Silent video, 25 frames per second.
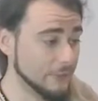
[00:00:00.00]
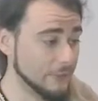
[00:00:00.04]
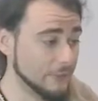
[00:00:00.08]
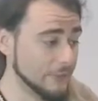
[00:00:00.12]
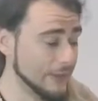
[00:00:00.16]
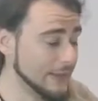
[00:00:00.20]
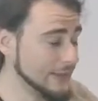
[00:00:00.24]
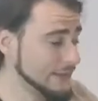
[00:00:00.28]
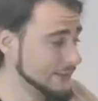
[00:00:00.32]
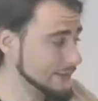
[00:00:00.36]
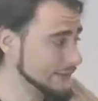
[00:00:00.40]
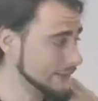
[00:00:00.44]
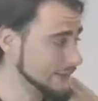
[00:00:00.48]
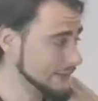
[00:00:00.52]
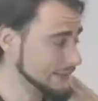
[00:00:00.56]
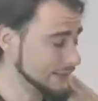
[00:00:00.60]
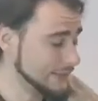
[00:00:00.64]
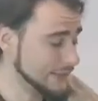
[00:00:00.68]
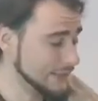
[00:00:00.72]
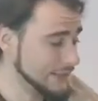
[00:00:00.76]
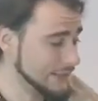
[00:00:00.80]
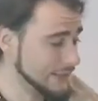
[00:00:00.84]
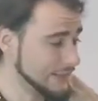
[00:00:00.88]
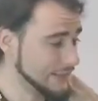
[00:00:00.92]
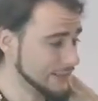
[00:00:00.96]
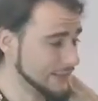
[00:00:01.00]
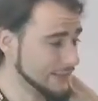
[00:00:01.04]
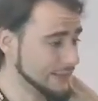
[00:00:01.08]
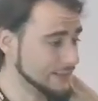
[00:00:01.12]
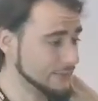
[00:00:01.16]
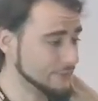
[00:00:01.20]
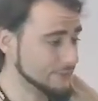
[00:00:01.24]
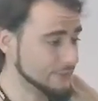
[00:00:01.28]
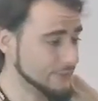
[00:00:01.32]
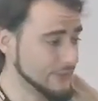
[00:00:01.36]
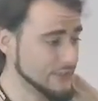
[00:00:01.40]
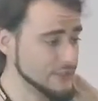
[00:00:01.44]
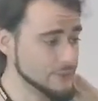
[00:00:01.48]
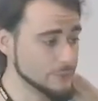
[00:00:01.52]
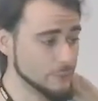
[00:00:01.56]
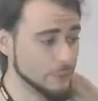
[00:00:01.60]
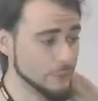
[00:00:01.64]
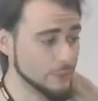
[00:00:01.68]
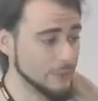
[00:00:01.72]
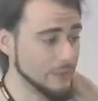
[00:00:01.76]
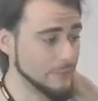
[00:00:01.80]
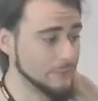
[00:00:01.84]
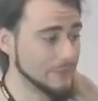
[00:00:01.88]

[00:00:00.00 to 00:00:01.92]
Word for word: for rating there and Facebook